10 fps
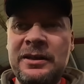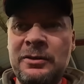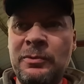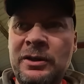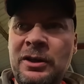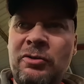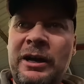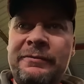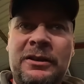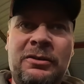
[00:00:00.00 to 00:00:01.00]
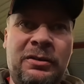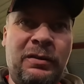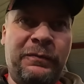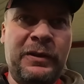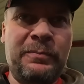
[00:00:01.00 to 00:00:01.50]
and we're going to graft it onto the
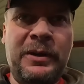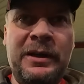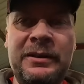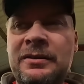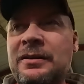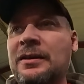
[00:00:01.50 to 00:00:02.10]
front part